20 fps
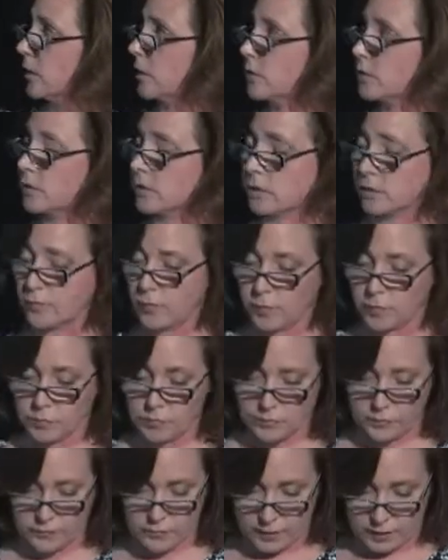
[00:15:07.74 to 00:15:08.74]
here's a little bit
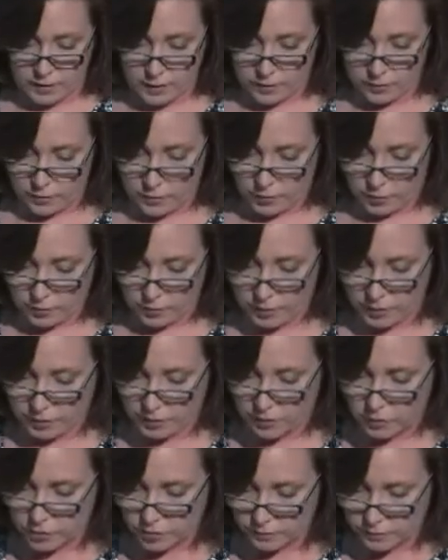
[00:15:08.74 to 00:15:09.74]
more fun at the
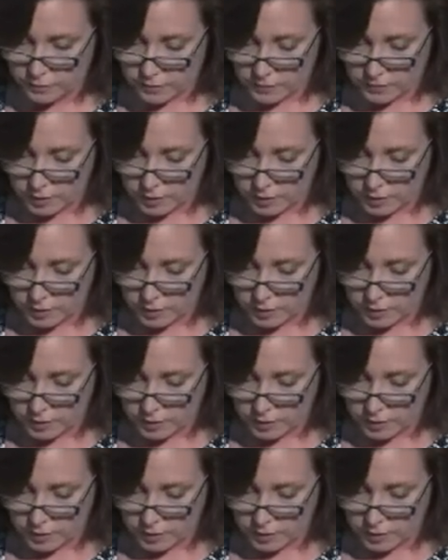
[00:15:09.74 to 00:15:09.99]
Hermitage.